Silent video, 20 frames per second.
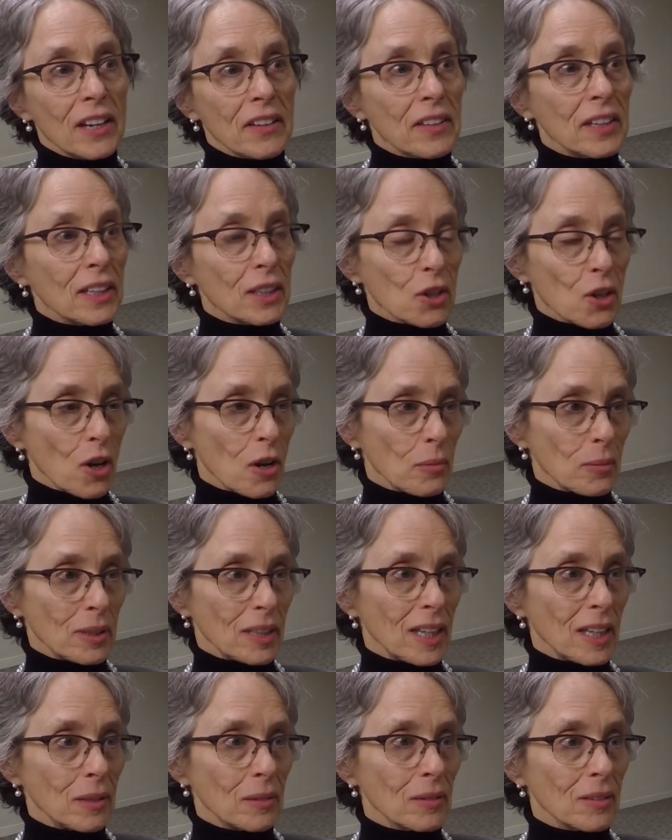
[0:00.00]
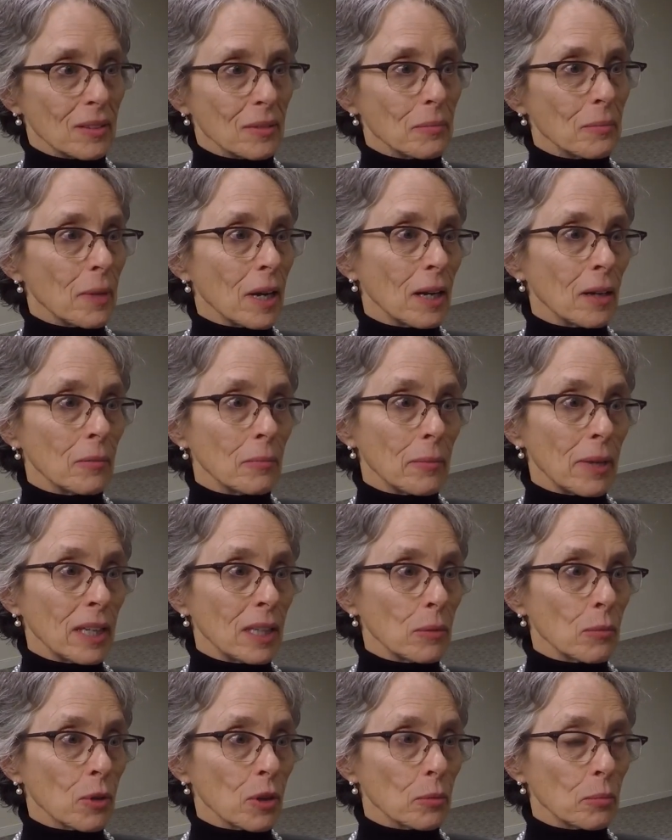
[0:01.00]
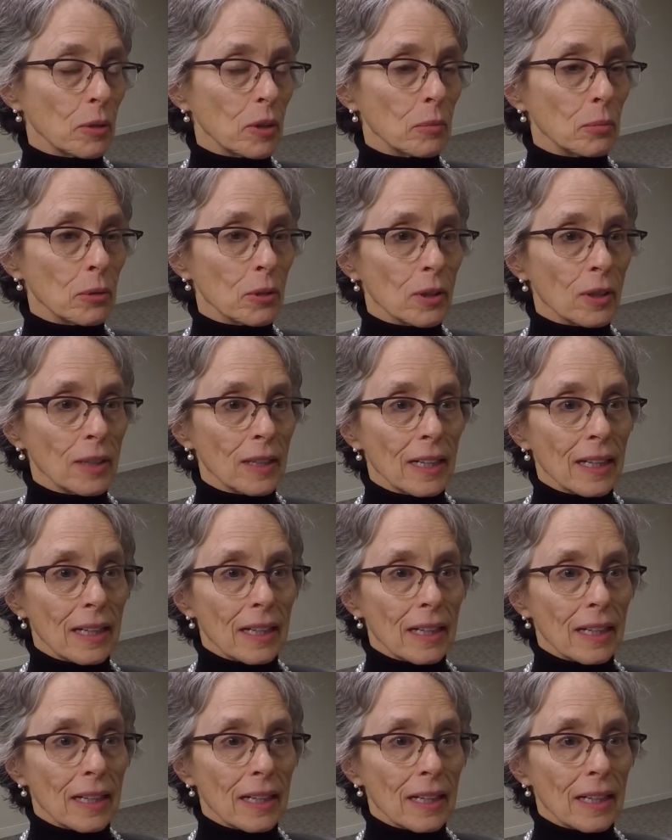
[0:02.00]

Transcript: that accommodate many more people.